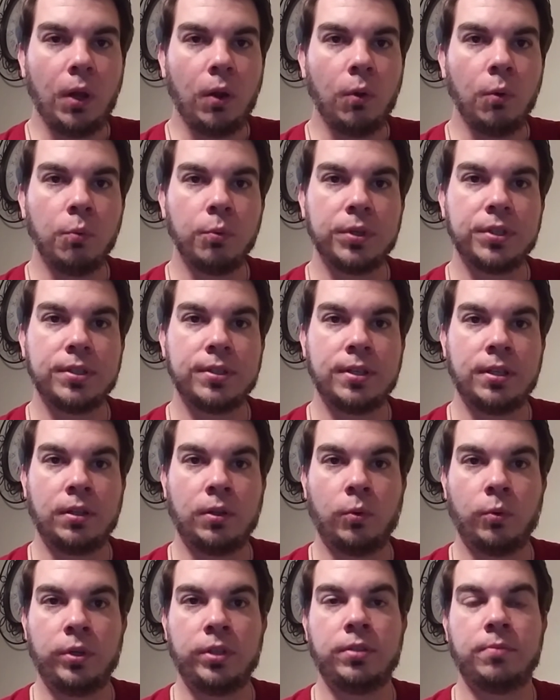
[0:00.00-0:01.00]
which is in
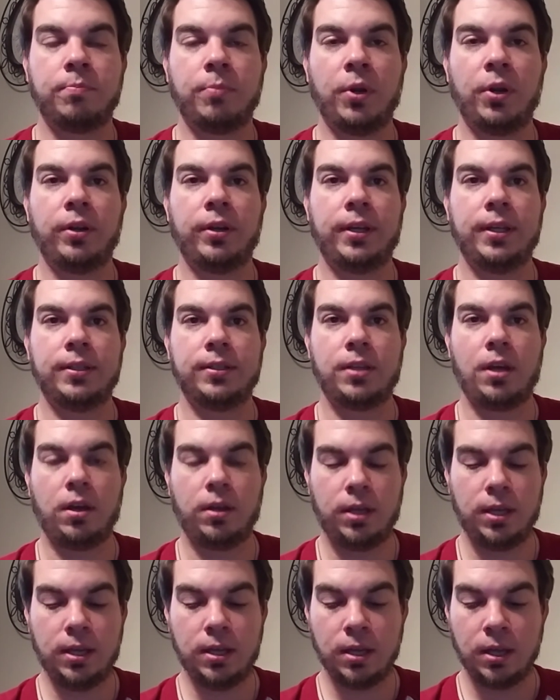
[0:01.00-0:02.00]
Lawrenceburg,
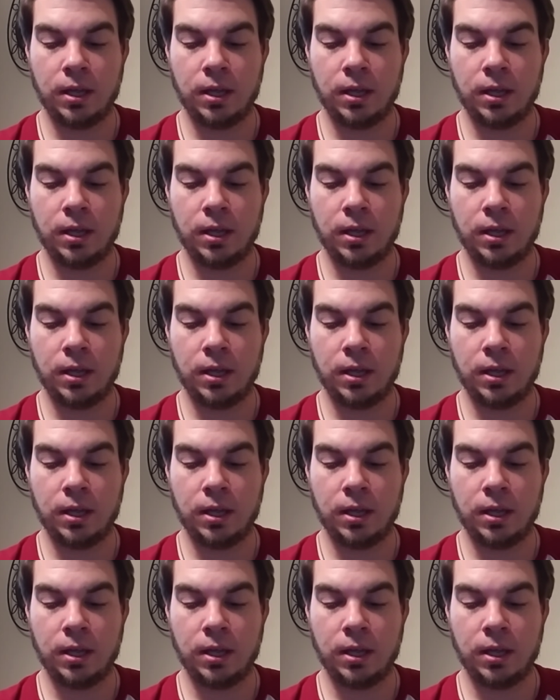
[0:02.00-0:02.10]
Kentucky.